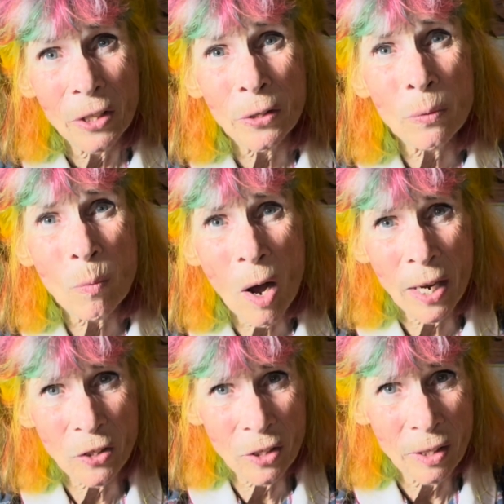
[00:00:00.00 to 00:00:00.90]
You
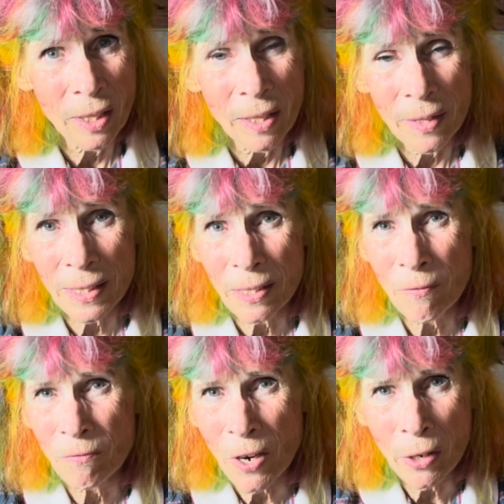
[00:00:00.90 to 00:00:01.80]
watch. This is a
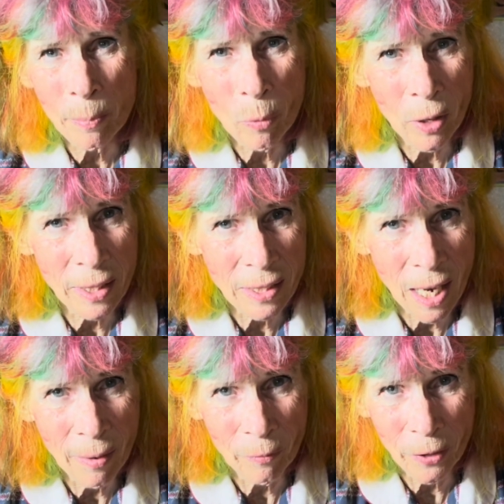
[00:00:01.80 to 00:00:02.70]
very important
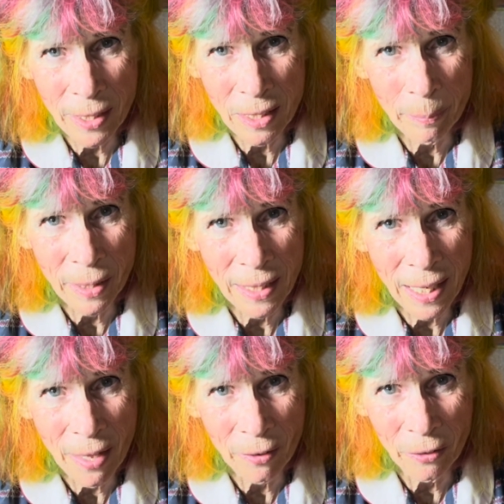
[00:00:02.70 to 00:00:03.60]
time for us to be
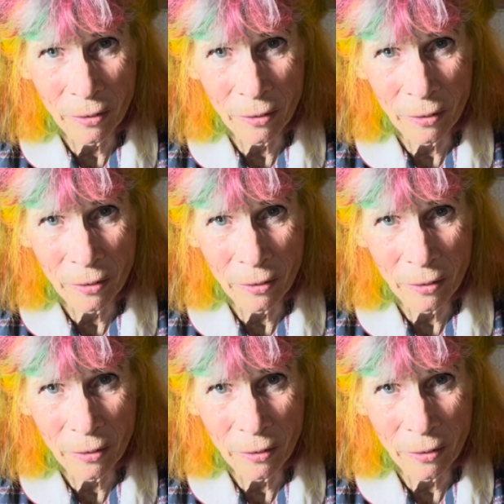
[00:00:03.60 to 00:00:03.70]
together.